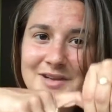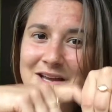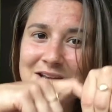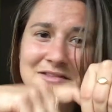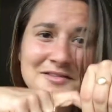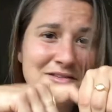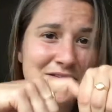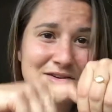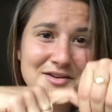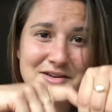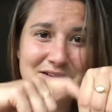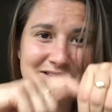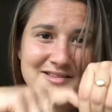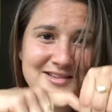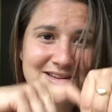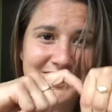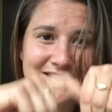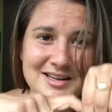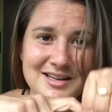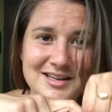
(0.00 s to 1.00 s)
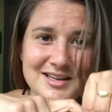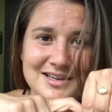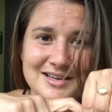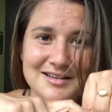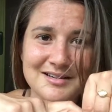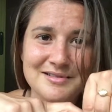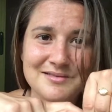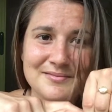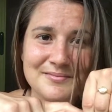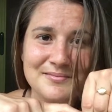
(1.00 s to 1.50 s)
it's got to start here.
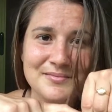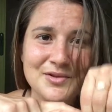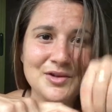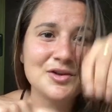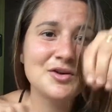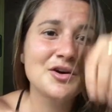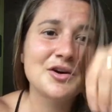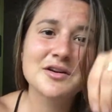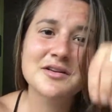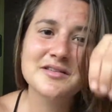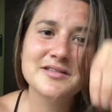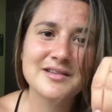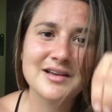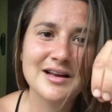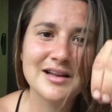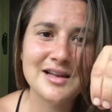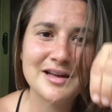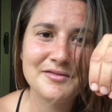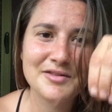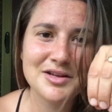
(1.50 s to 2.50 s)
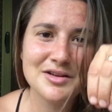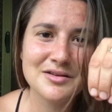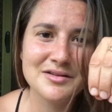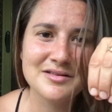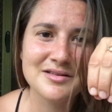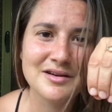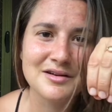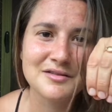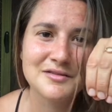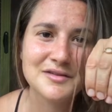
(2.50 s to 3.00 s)
You've got to start loving
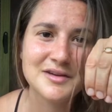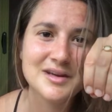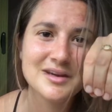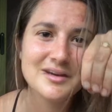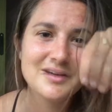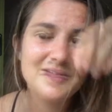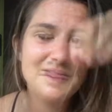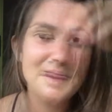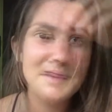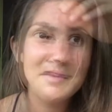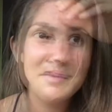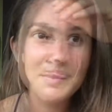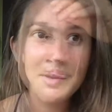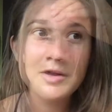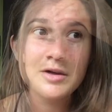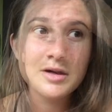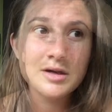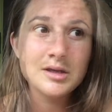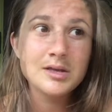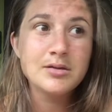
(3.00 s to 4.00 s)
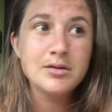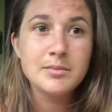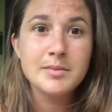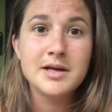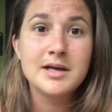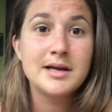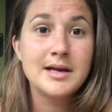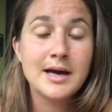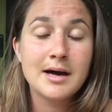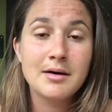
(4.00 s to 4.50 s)
yourself here. So I've spoken a little
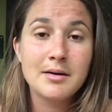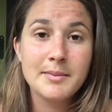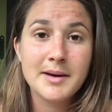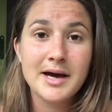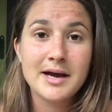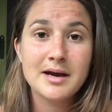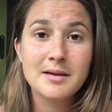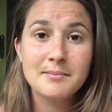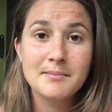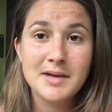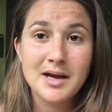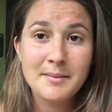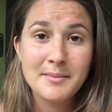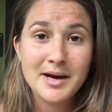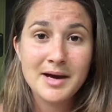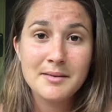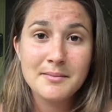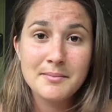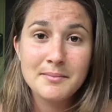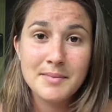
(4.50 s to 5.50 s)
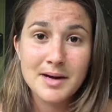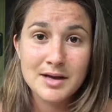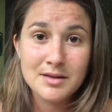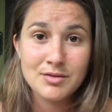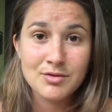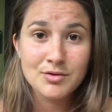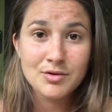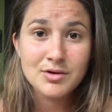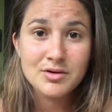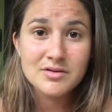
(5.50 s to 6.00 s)
bit now about my
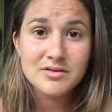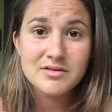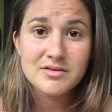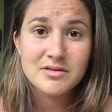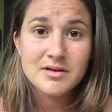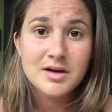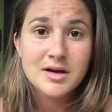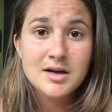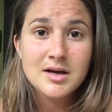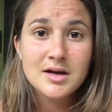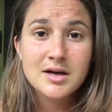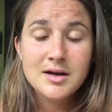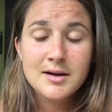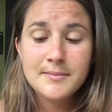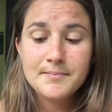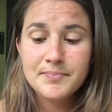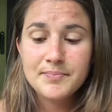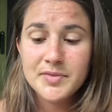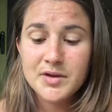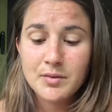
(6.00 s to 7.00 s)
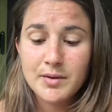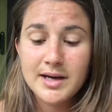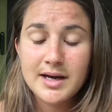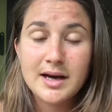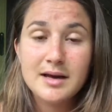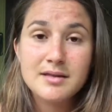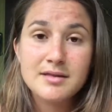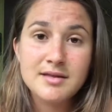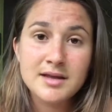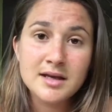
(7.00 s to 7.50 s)
thoughts, the way
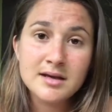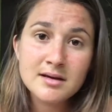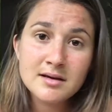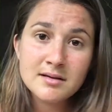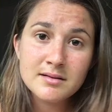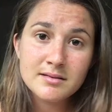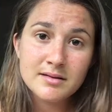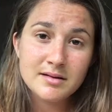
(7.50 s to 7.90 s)
I think.